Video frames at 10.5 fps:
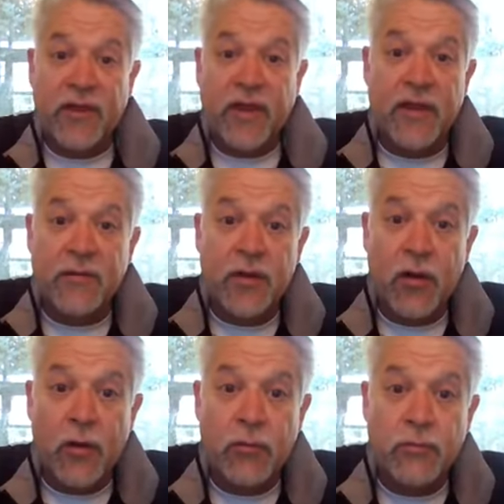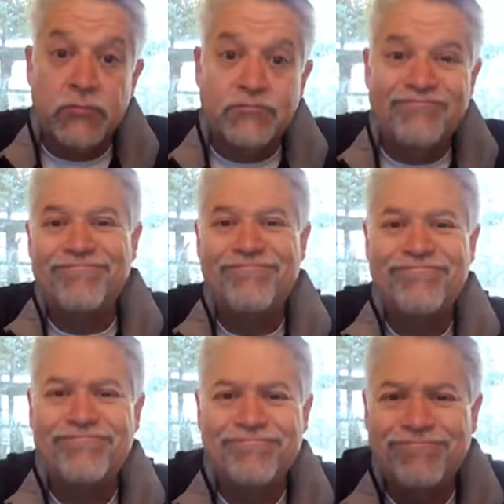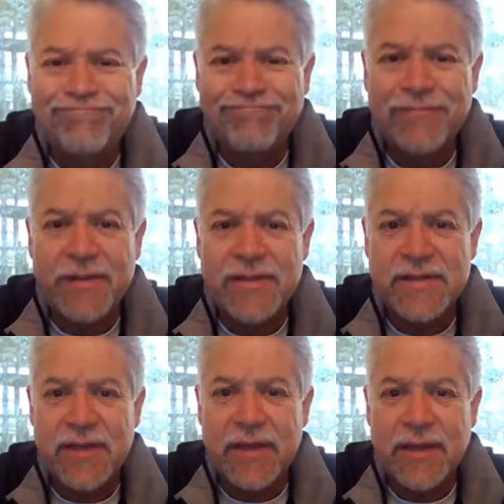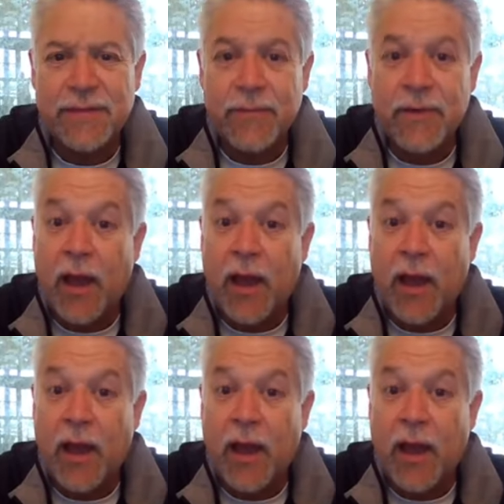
you know, mm, let's see.